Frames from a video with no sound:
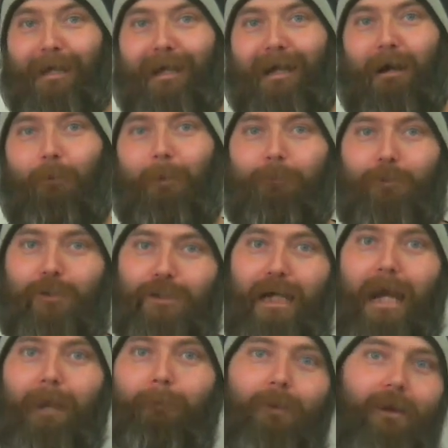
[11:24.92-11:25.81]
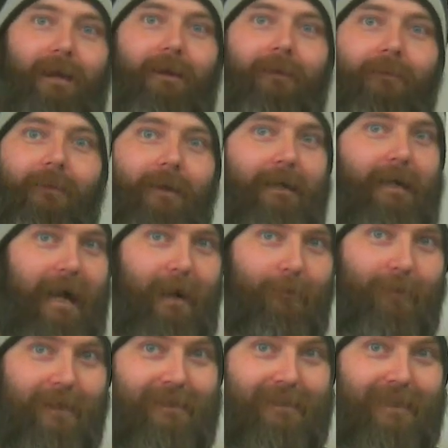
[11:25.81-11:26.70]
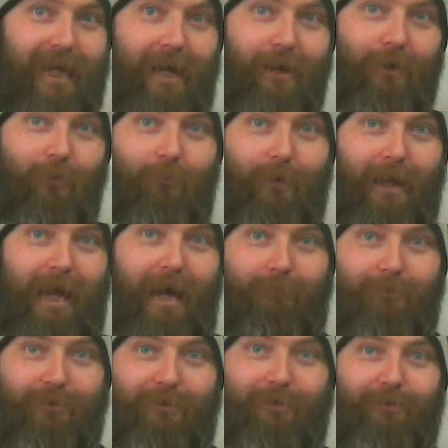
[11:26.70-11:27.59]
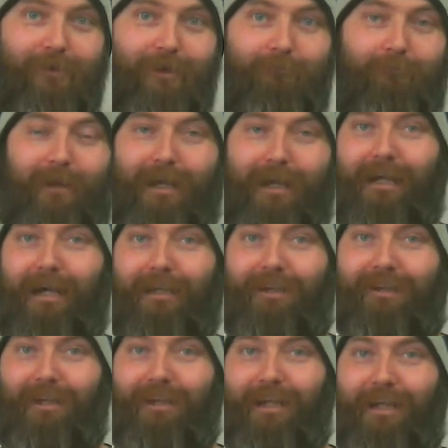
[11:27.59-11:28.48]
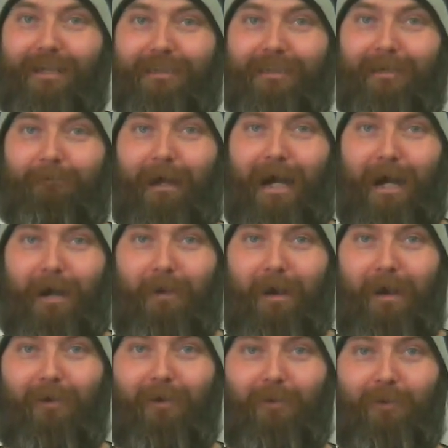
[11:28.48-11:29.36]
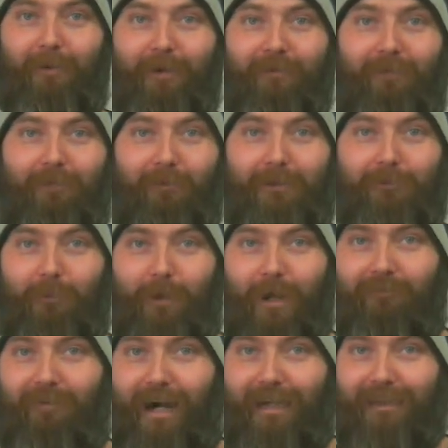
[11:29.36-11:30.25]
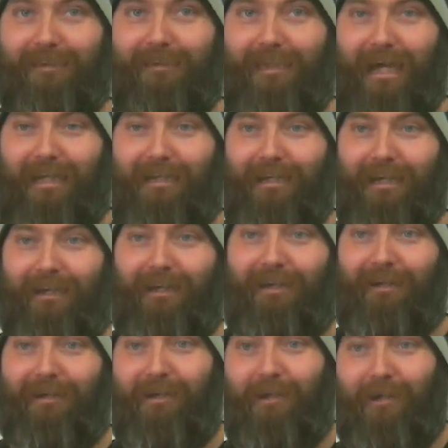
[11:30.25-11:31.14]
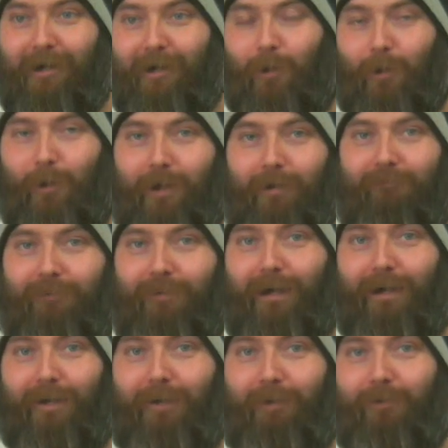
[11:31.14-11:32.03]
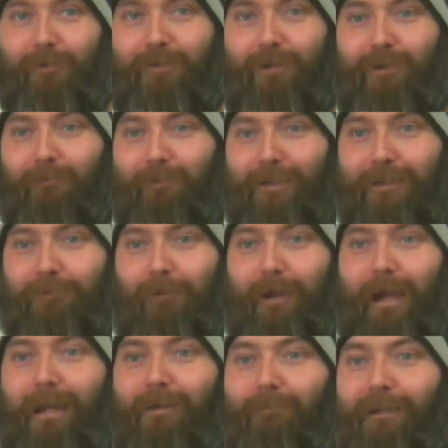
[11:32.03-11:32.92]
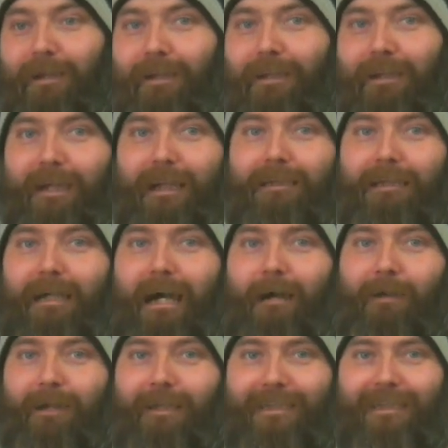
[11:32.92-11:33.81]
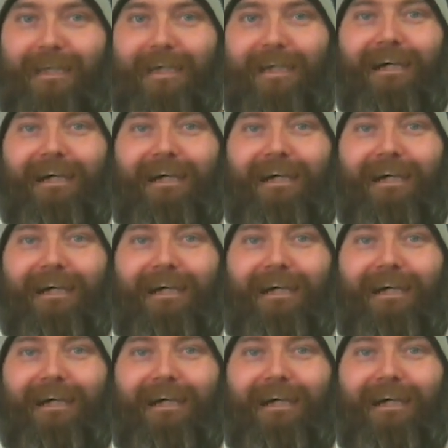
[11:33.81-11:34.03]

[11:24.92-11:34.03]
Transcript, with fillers: We've tried putting it in the comments. I don't know what happened to it, but it got deleted somehow. I don't know if it was one of us that did it, or if YouTube just randomly deletes comments.